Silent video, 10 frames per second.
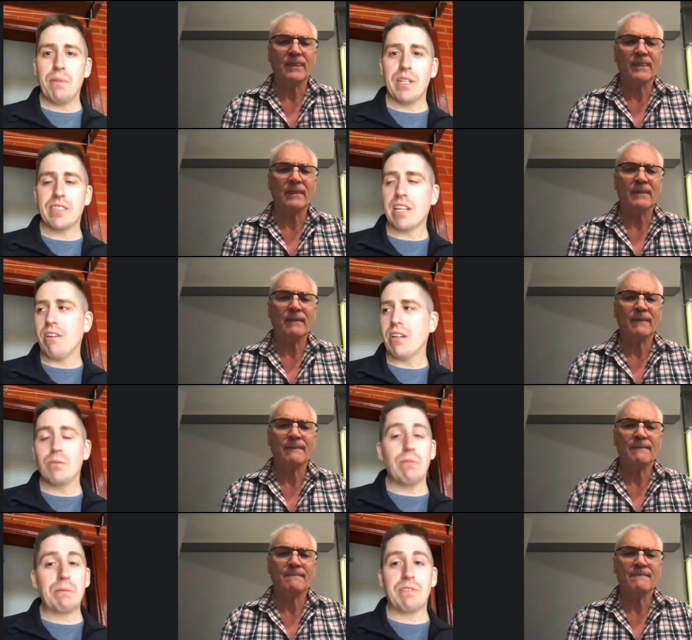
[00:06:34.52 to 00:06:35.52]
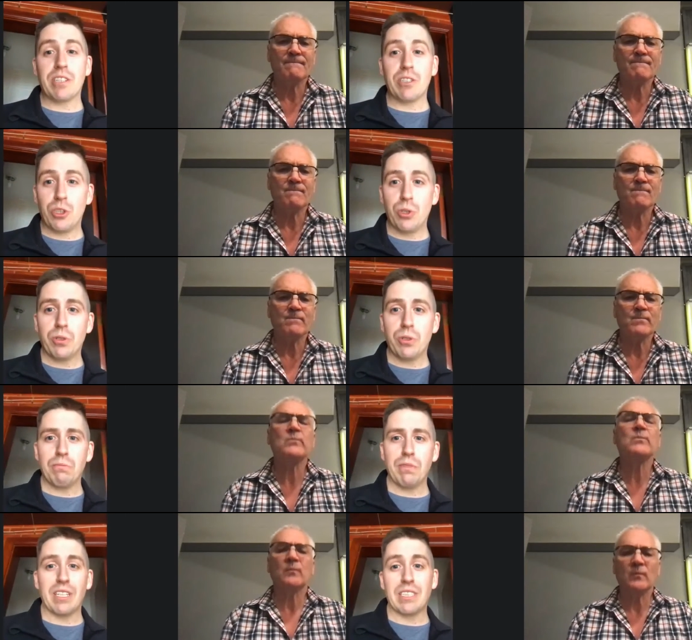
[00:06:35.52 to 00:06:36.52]
Speaker 1: I thought it might be very sooner.
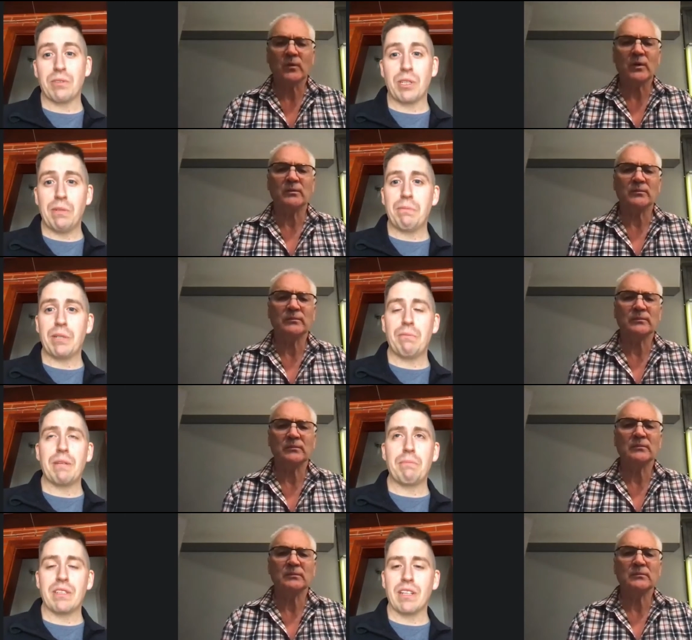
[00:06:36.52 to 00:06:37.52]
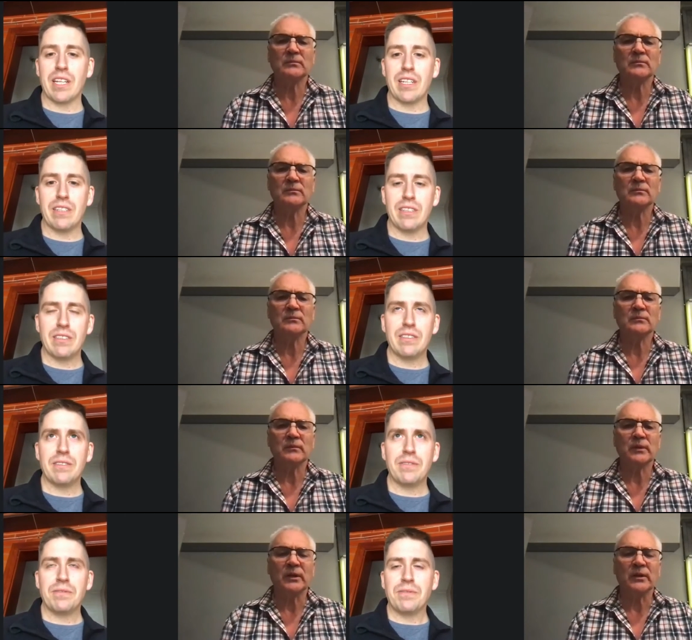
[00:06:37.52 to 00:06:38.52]
Things come right. up, and it might be late.
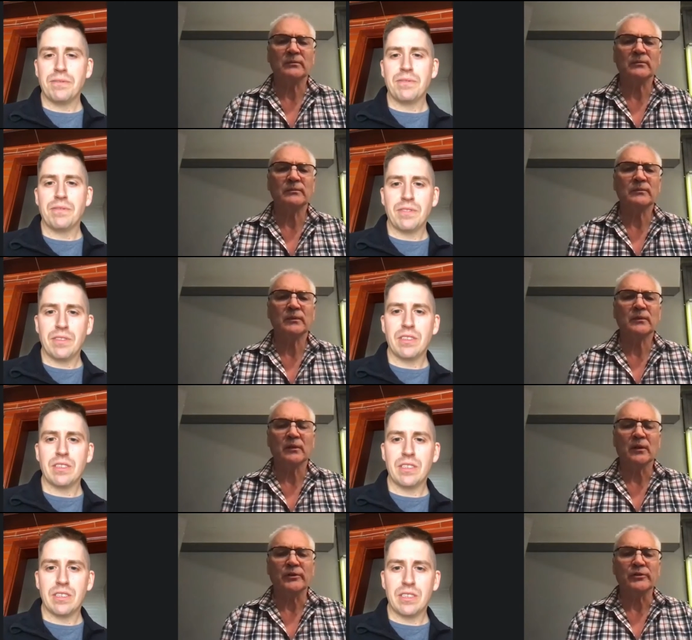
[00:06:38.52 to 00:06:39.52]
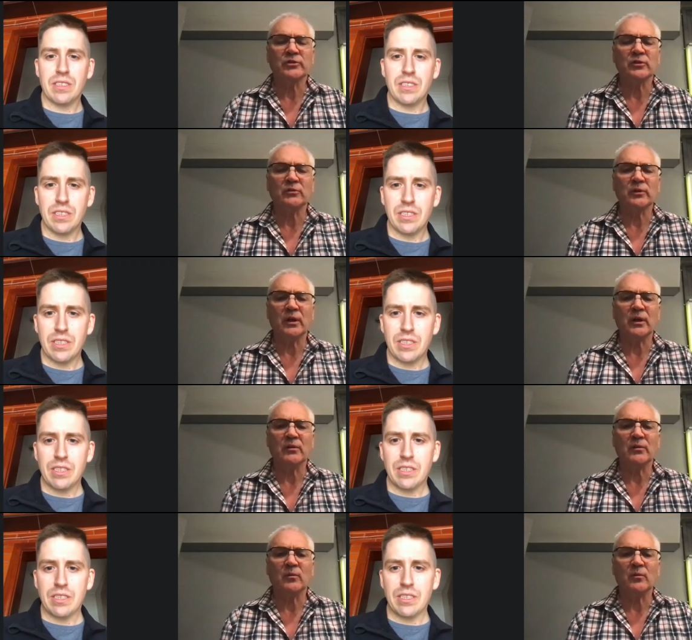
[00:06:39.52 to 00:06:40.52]
Speaker 2: Yeah. Are you still
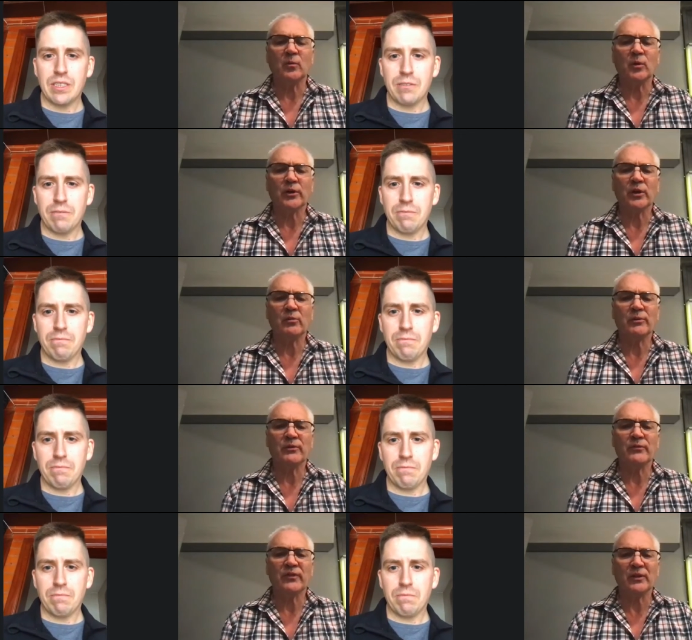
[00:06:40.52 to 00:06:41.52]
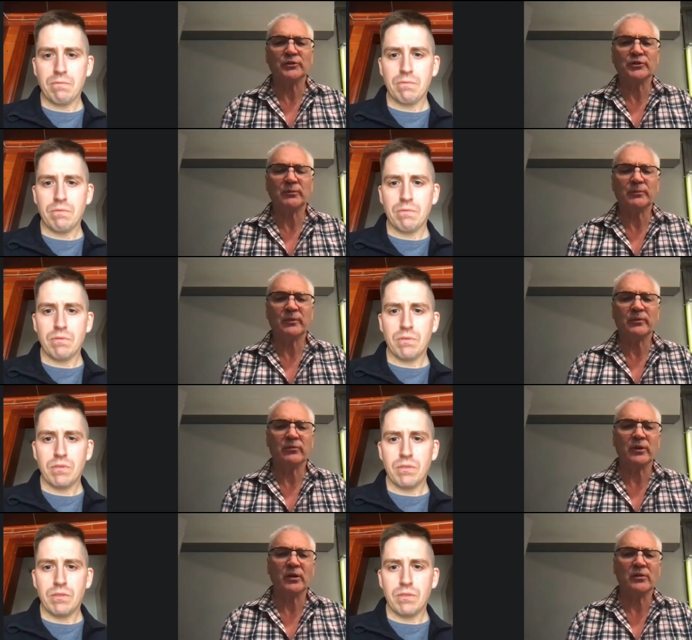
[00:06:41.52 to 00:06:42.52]
uh, working with the fellowship with
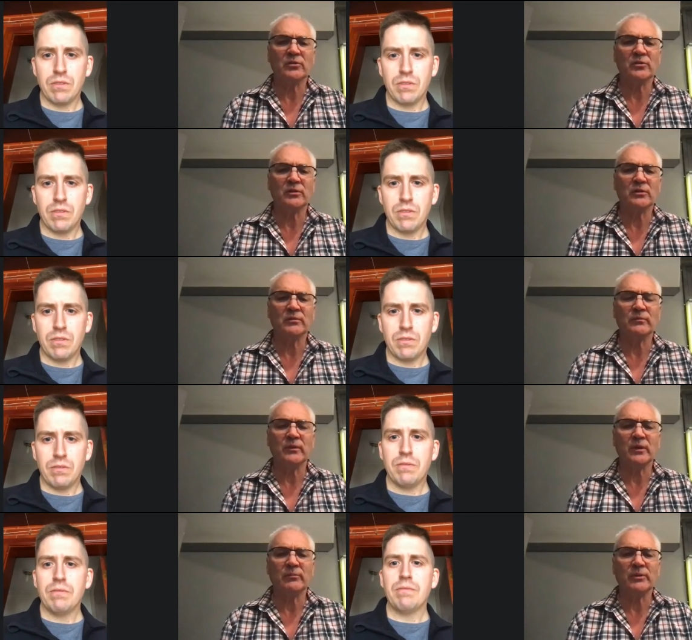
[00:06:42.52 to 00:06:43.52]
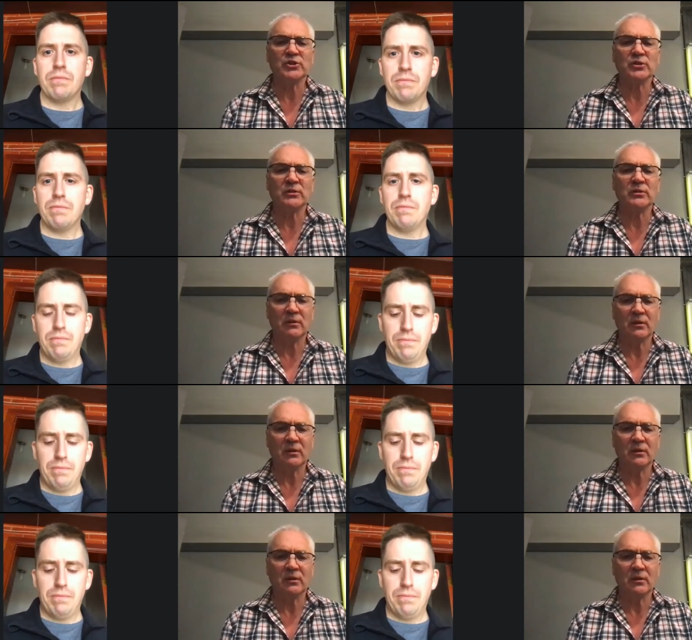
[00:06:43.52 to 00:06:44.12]
regard to a mission,